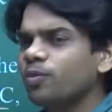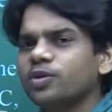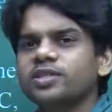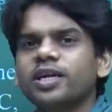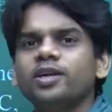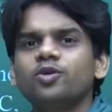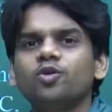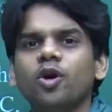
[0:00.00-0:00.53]
plus
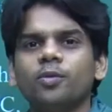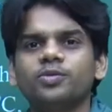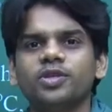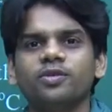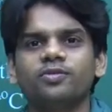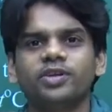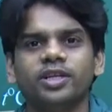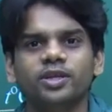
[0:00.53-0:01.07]
L2
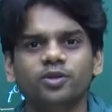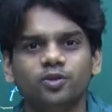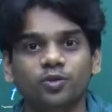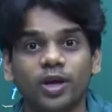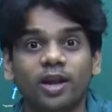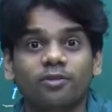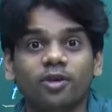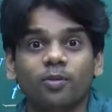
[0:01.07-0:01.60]
option we need to,
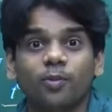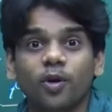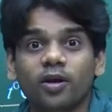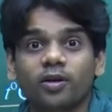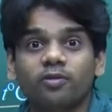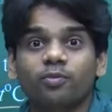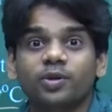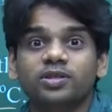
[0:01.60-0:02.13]
L1 upon
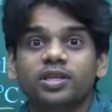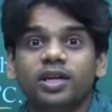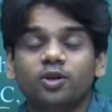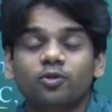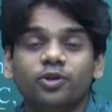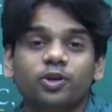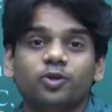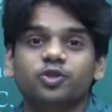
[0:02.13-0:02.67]
L1 plus L2
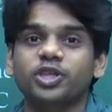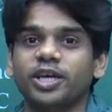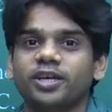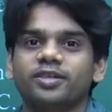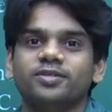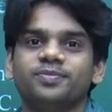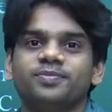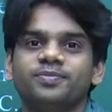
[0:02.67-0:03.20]
we need to check.